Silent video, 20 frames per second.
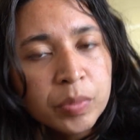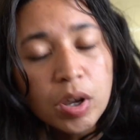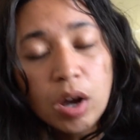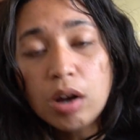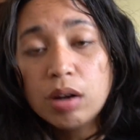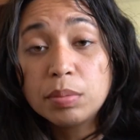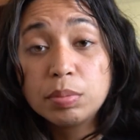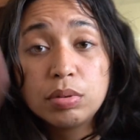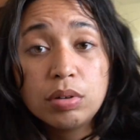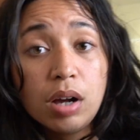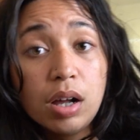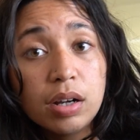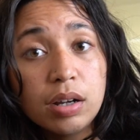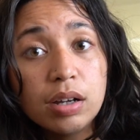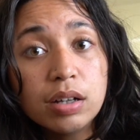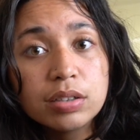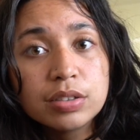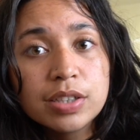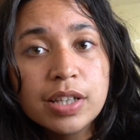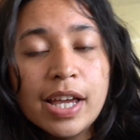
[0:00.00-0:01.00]
our
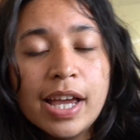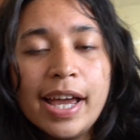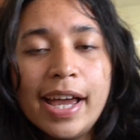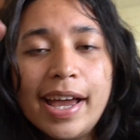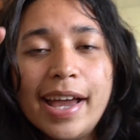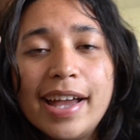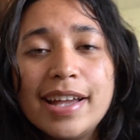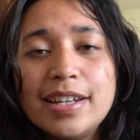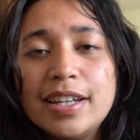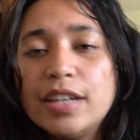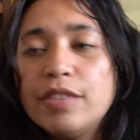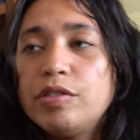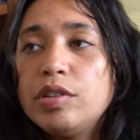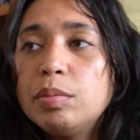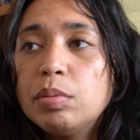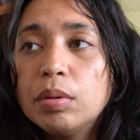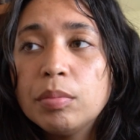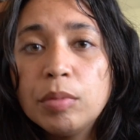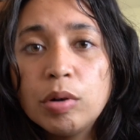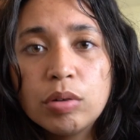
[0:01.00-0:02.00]
product? And if you
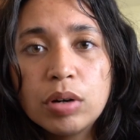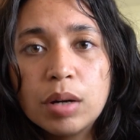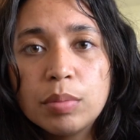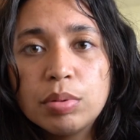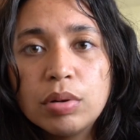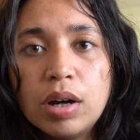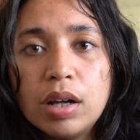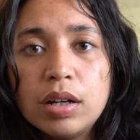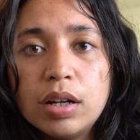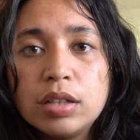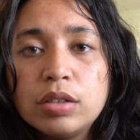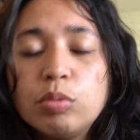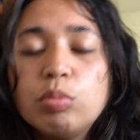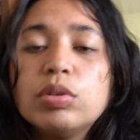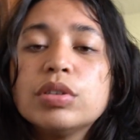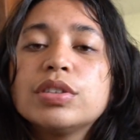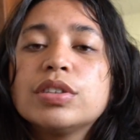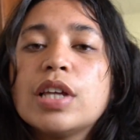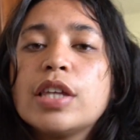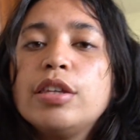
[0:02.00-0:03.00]
promote our product, we'll
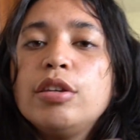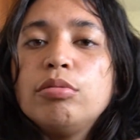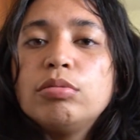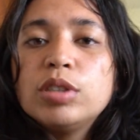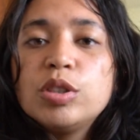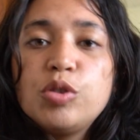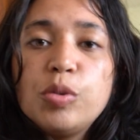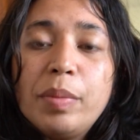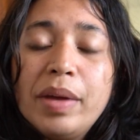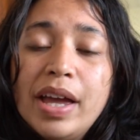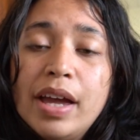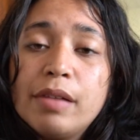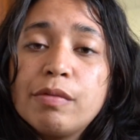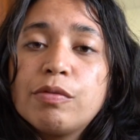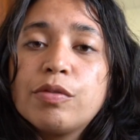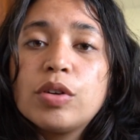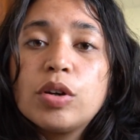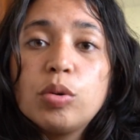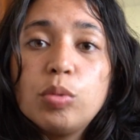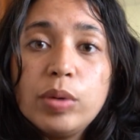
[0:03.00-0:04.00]
send you to Japan
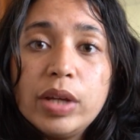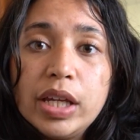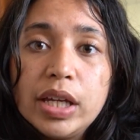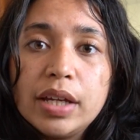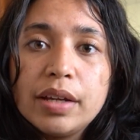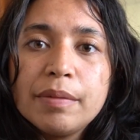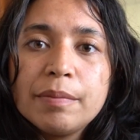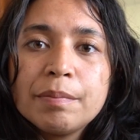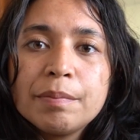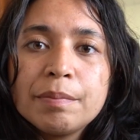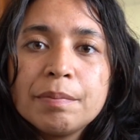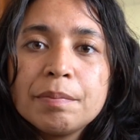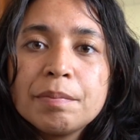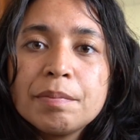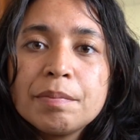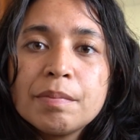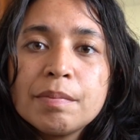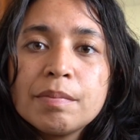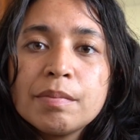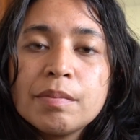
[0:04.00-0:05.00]
for a week.
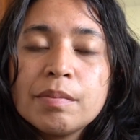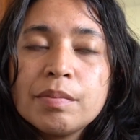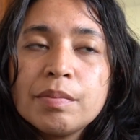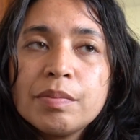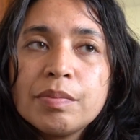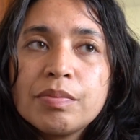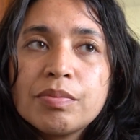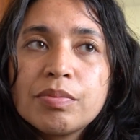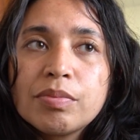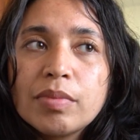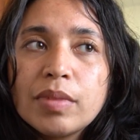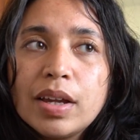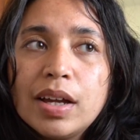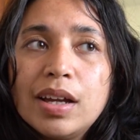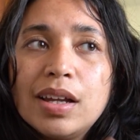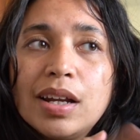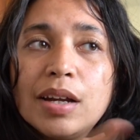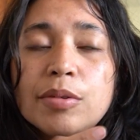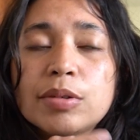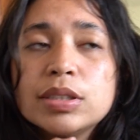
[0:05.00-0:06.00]

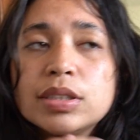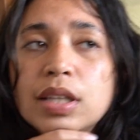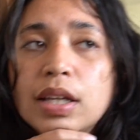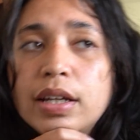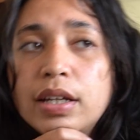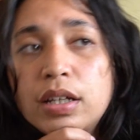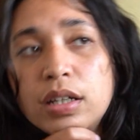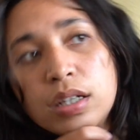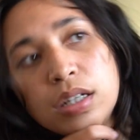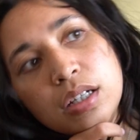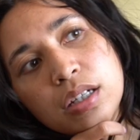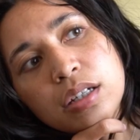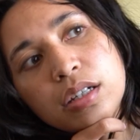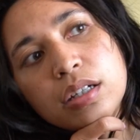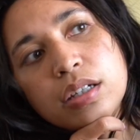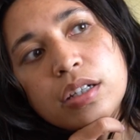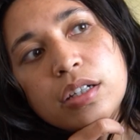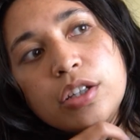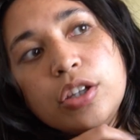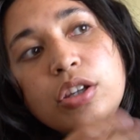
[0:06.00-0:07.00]
And I was like,
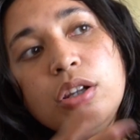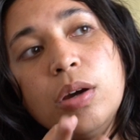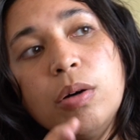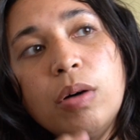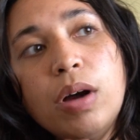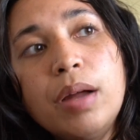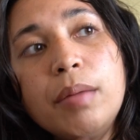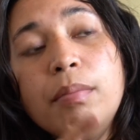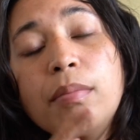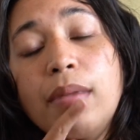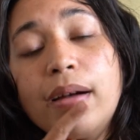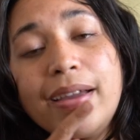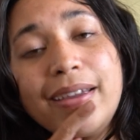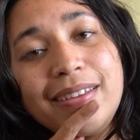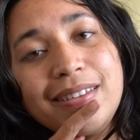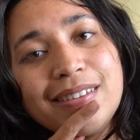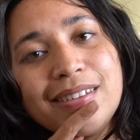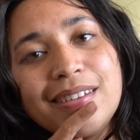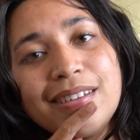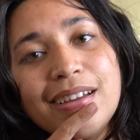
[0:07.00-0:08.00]
you know, I
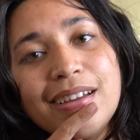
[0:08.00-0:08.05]
might.